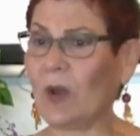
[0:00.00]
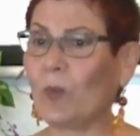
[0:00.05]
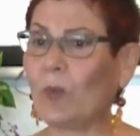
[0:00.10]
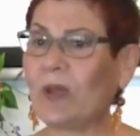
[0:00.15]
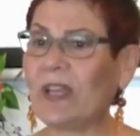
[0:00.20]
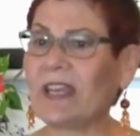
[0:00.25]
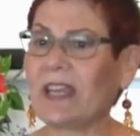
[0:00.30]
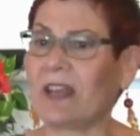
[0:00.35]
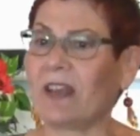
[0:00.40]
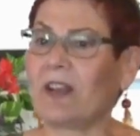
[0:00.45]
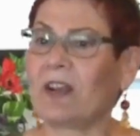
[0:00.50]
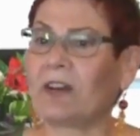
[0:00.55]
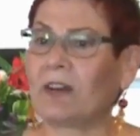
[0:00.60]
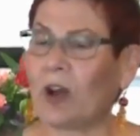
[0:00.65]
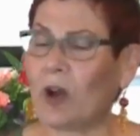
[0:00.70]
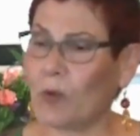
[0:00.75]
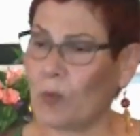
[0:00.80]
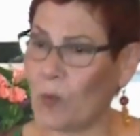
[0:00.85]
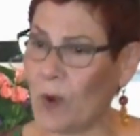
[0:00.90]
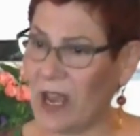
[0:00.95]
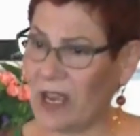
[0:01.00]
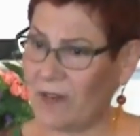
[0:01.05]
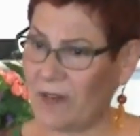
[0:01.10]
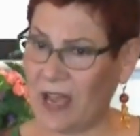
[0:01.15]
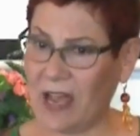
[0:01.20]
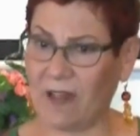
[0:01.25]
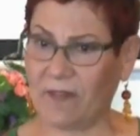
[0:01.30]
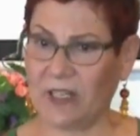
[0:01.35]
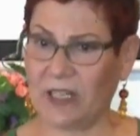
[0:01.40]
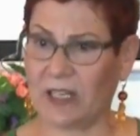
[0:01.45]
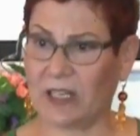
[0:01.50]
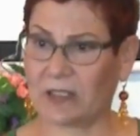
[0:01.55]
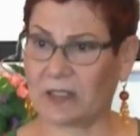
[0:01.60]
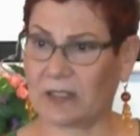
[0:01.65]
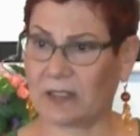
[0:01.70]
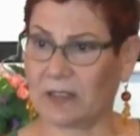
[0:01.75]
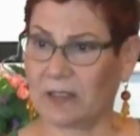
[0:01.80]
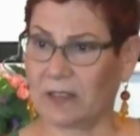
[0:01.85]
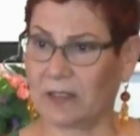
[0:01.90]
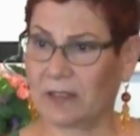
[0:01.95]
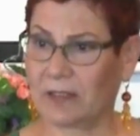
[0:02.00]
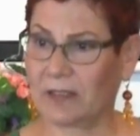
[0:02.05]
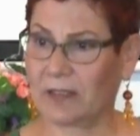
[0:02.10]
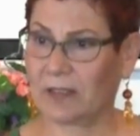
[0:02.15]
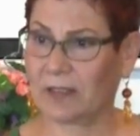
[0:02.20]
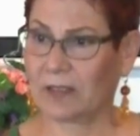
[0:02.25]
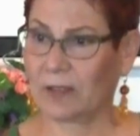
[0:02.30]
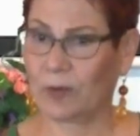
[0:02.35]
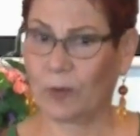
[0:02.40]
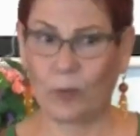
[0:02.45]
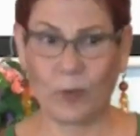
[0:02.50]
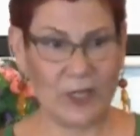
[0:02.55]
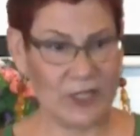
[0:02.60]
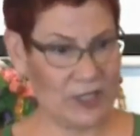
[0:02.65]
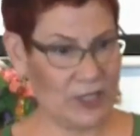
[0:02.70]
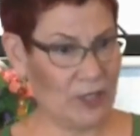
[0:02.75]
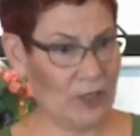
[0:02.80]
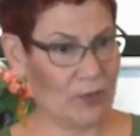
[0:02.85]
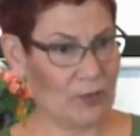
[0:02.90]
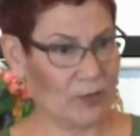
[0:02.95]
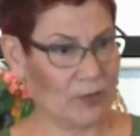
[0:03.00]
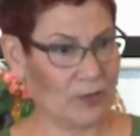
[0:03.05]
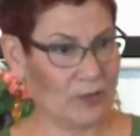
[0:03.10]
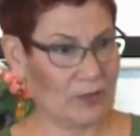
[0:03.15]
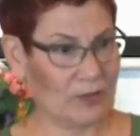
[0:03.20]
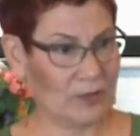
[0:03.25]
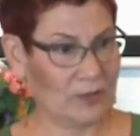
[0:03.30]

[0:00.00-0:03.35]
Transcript: And we get in our own way of having it. We do.